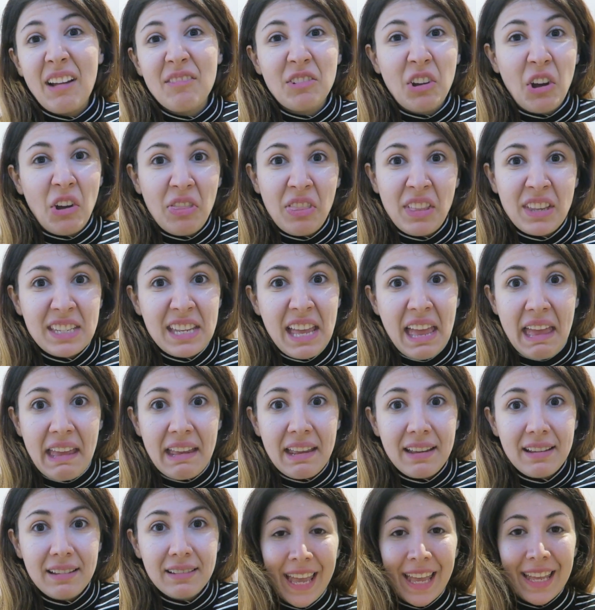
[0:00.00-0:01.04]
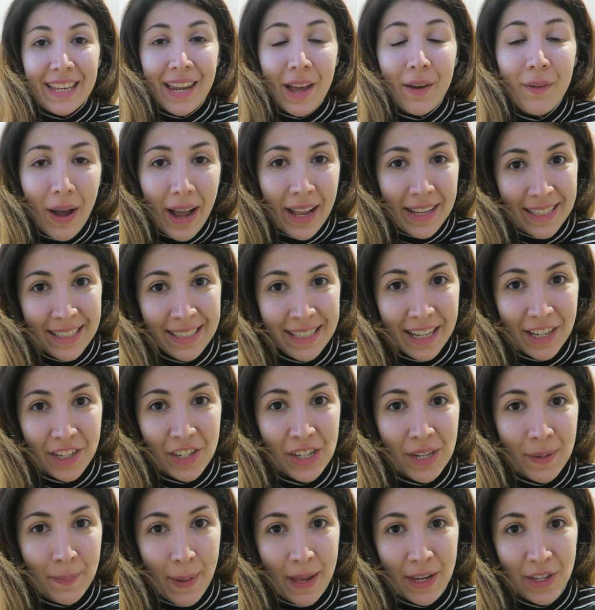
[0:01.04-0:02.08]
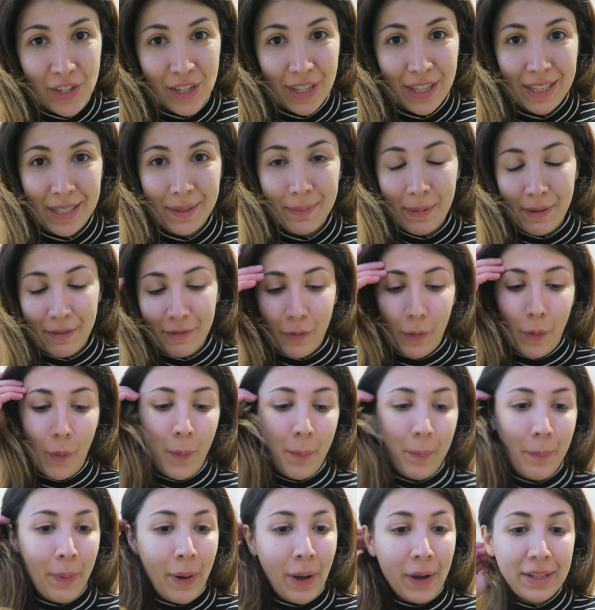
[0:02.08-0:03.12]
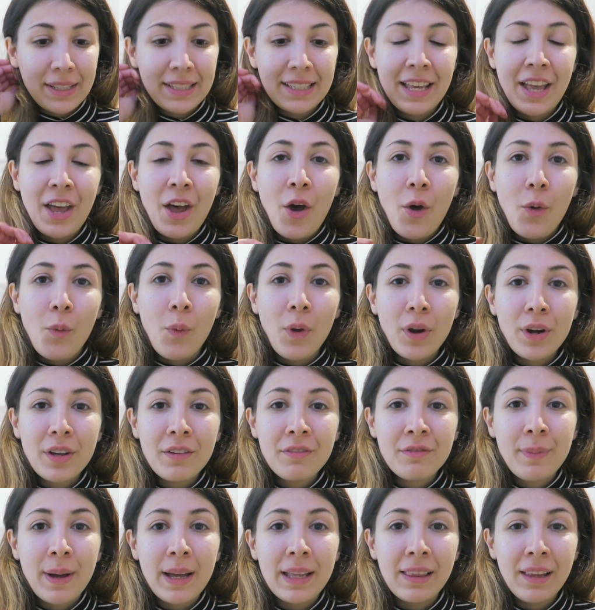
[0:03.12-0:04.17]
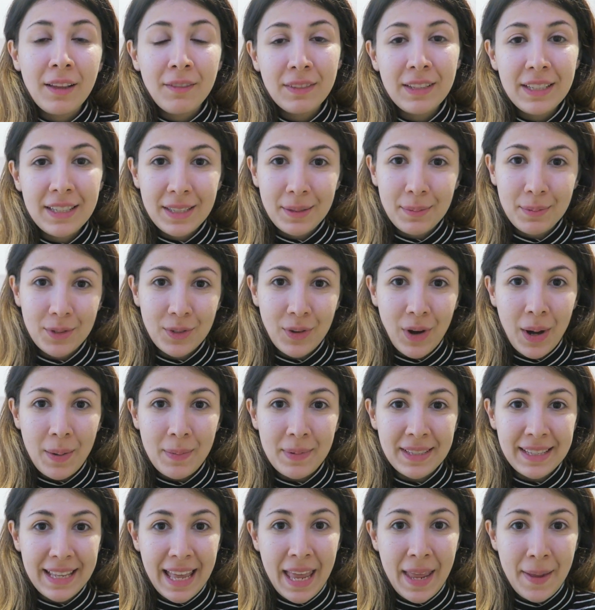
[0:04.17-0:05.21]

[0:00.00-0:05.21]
I've got the day. Now, I didn't actually mention this before, but one of my lovely subscribers,